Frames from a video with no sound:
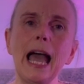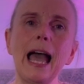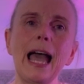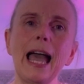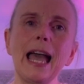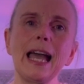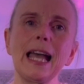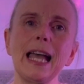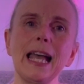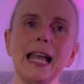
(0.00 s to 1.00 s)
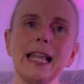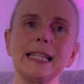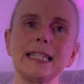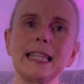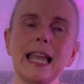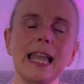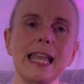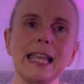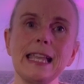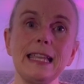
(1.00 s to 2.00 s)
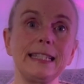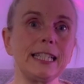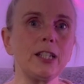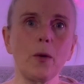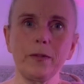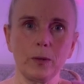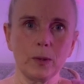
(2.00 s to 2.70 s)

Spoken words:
and they didn't know if he was